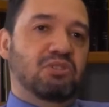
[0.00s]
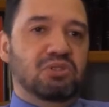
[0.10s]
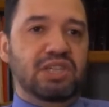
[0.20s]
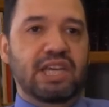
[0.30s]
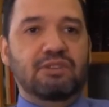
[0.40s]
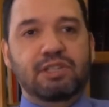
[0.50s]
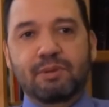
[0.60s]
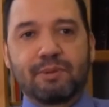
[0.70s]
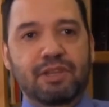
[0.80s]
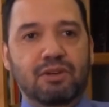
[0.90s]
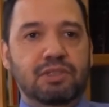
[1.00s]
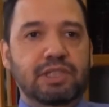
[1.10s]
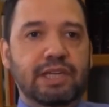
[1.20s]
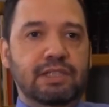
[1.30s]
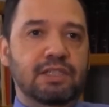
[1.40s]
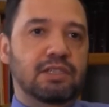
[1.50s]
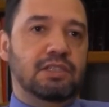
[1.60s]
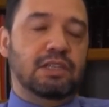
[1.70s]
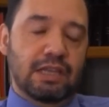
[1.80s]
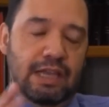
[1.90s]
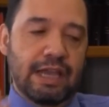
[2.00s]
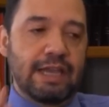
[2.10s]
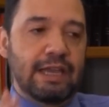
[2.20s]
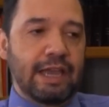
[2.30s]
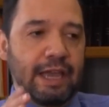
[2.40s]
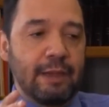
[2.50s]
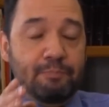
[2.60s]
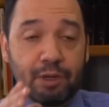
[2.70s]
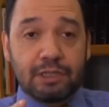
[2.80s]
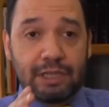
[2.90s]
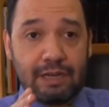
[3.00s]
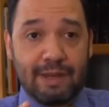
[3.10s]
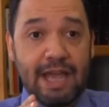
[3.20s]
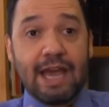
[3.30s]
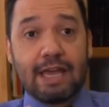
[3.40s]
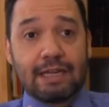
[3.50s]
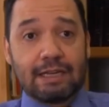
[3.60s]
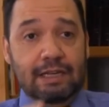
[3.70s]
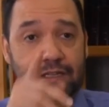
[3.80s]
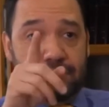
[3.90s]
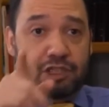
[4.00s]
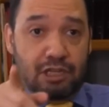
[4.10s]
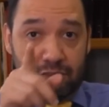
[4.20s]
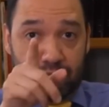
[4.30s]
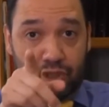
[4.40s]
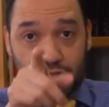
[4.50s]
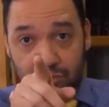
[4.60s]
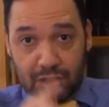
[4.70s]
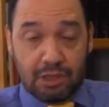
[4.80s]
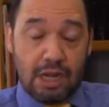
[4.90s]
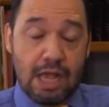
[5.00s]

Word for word: those kids? Why are you spending money on those kids? He says, he, he, he put in my head, and this is a shot to Bruce Schubert,